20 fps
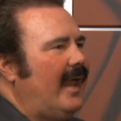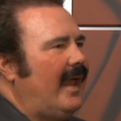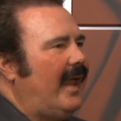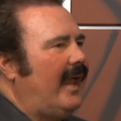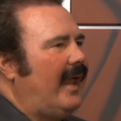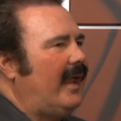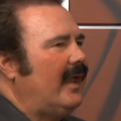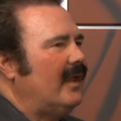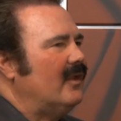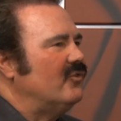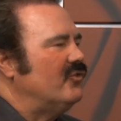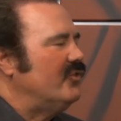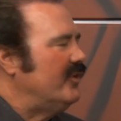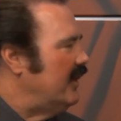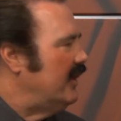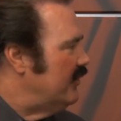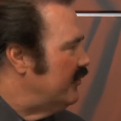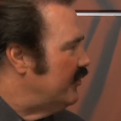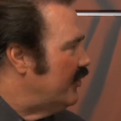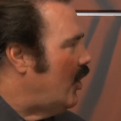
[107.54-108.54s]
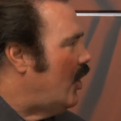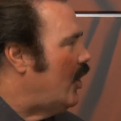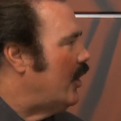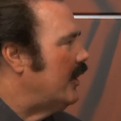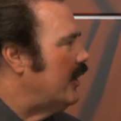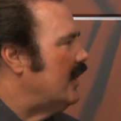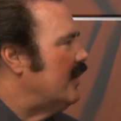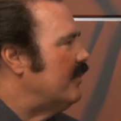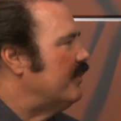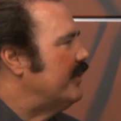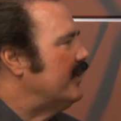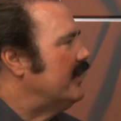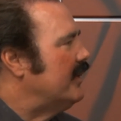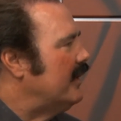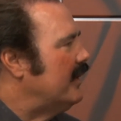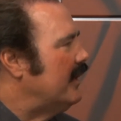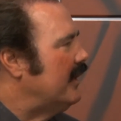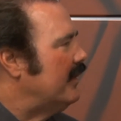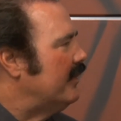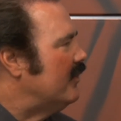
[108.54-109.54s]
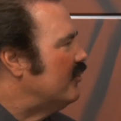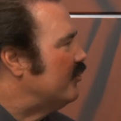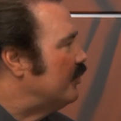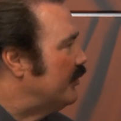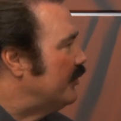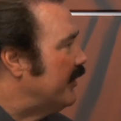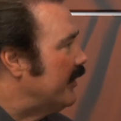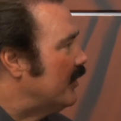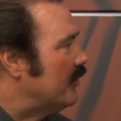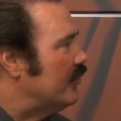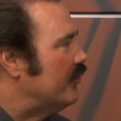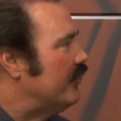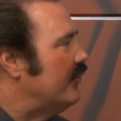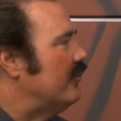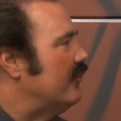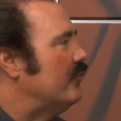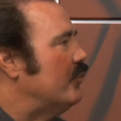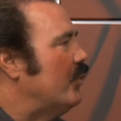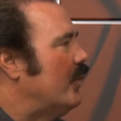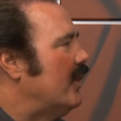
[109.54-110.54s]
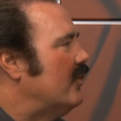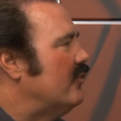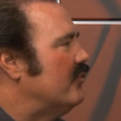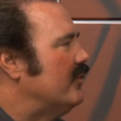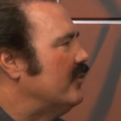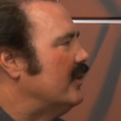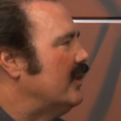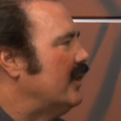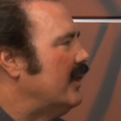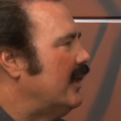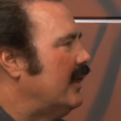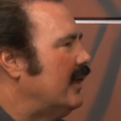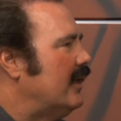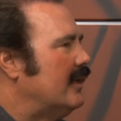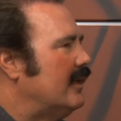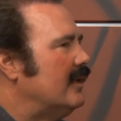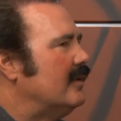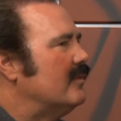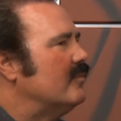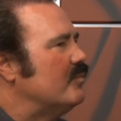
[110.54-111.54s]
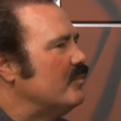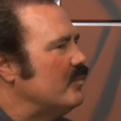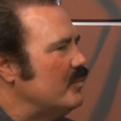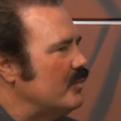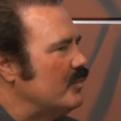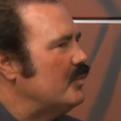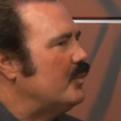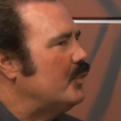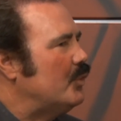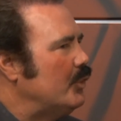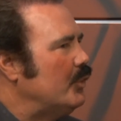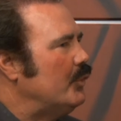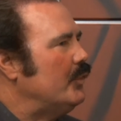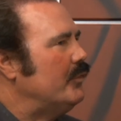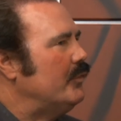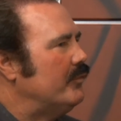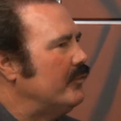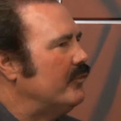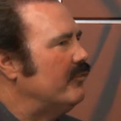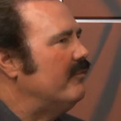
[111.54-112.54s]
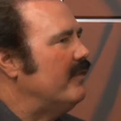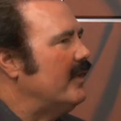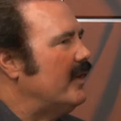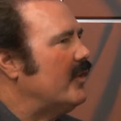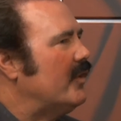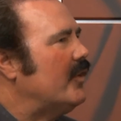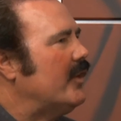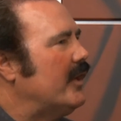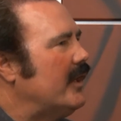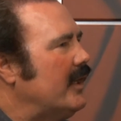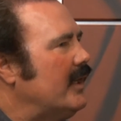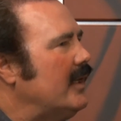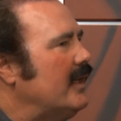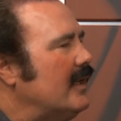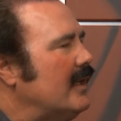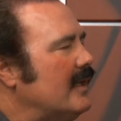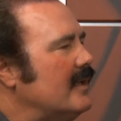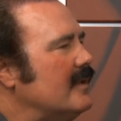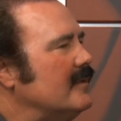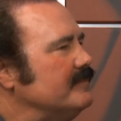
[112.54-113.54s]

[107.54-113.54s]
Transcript: and she gets caught up in this particular situation, and it proves very